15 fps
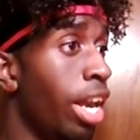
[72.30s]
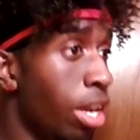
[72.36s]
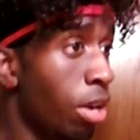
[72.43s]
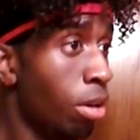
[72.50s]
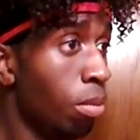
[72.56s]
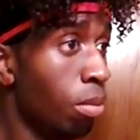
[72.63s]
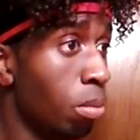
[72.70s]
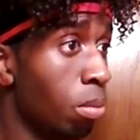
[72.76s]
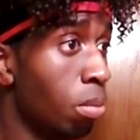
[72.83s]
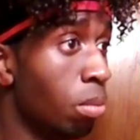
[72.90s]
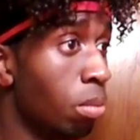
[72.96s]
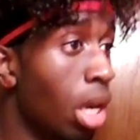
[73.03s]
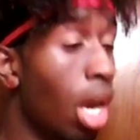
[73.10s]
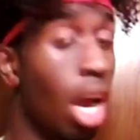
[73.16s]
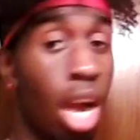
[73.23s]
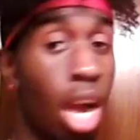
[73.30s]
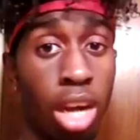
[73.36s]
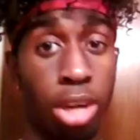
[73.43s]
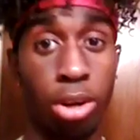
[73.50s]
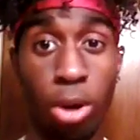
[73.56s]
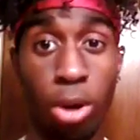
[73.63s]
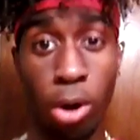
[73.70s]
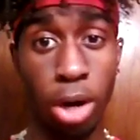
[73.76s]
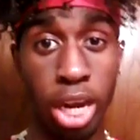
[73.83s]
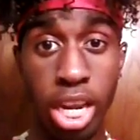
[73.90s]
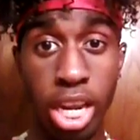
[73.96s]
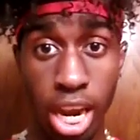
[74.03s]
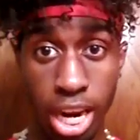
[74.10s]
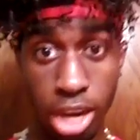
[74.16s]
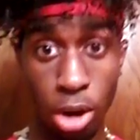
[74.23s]
Him? Girl,
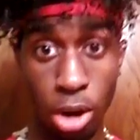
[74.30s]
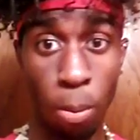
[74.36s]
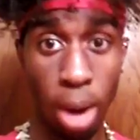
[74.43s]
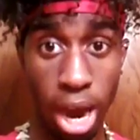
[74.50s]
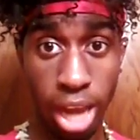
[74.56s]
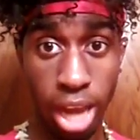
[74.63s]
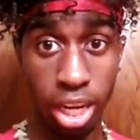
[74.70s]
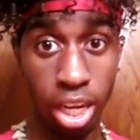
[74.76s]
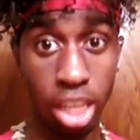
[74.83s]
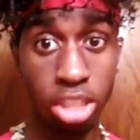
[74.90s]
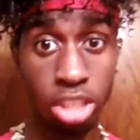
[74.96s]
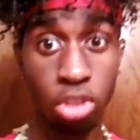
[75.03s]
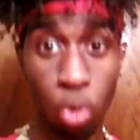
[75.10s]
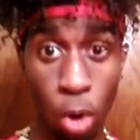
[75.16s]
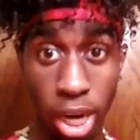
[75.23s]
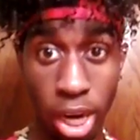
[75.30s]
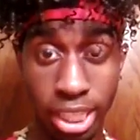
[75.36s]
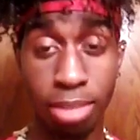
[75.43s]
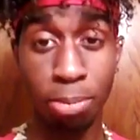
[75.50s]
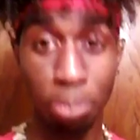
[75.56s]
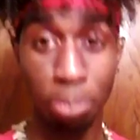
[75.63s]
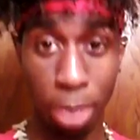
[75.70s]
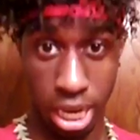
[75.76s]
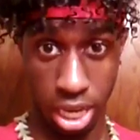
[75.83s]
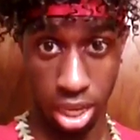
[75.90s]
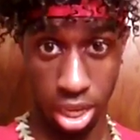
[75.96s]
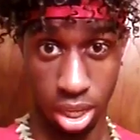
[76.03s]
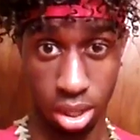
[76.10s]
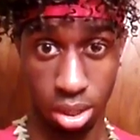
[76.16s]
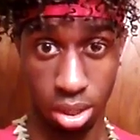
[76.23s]
he ain't nobody. Trust me.